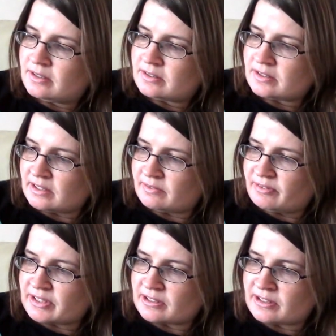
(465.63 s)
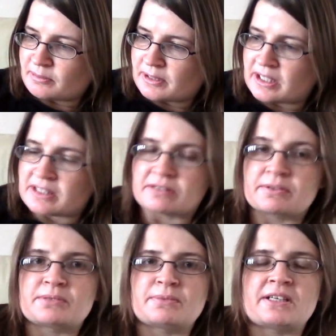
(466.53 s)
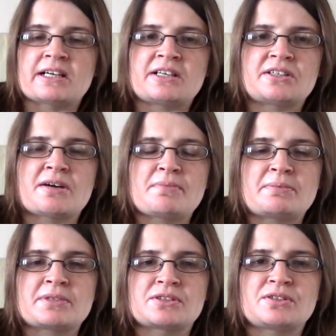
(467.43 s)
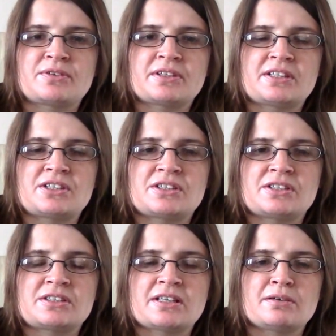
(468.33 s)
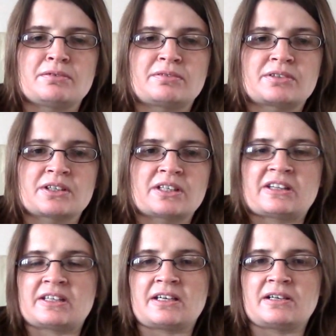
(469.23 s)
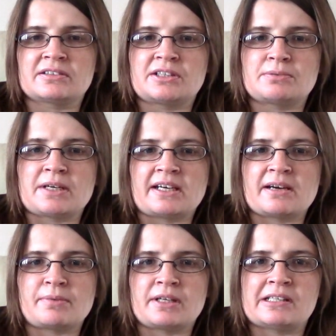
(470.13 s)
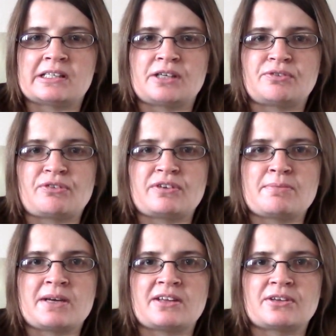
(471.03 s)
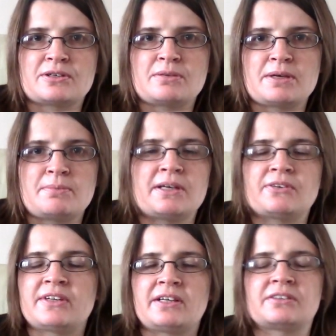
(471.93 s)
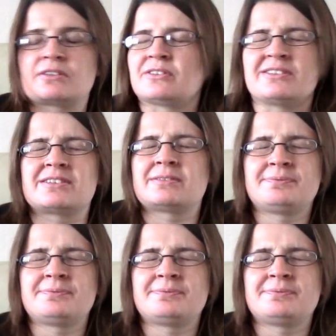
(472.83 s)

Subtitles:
So the fact I like about it is there isn't really any time limits and stuff on the dishes, so because I did think he lost his way again when he did these 15-minute, 30-minute meal things, because